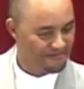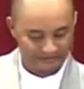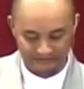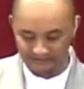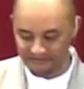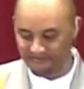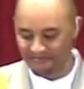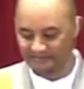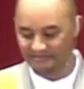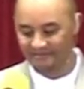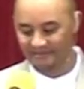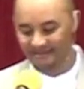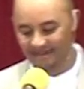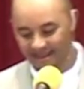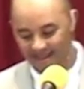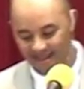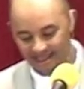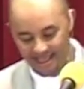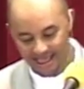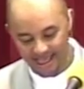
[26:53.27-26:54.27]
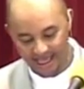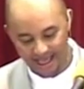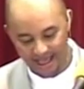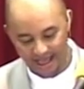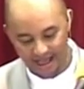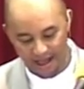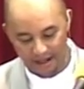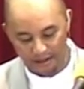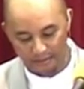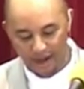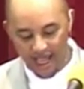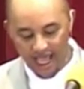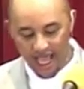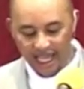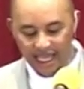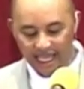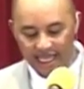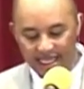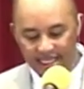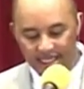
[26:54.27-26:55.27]
May
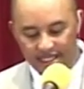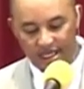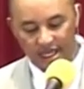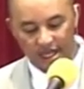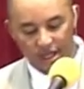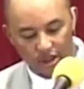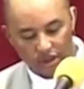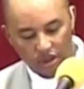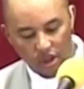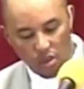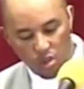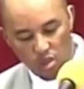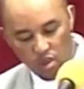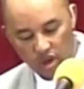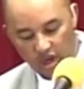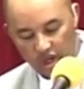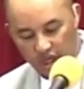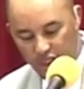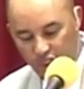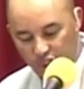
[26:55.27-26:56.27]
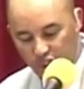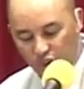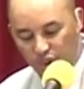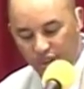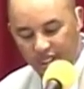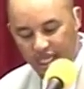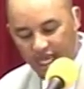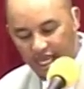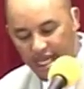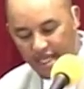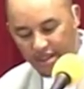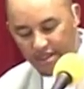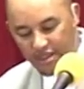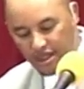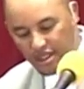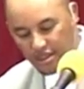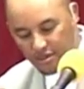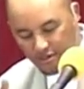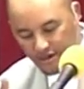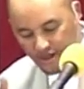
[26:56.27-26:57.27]
I insert the word today in
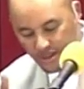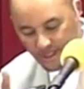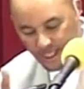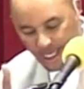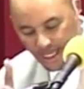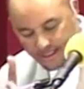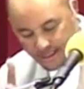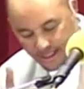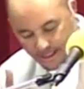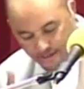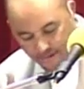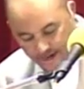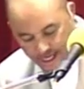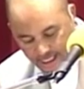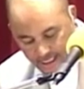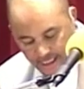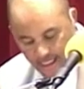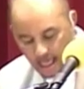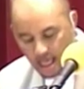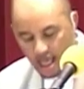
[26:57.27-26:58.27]
this verse as it reads,